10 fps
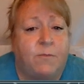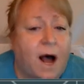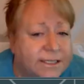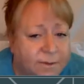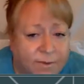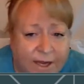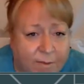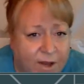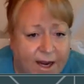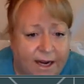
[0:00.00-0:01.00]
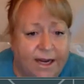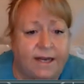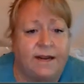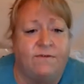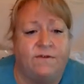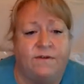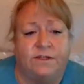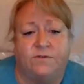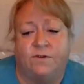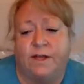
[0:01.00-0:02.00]
possibly applying it if it
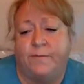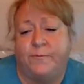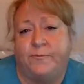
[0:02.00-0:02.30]
fits for them.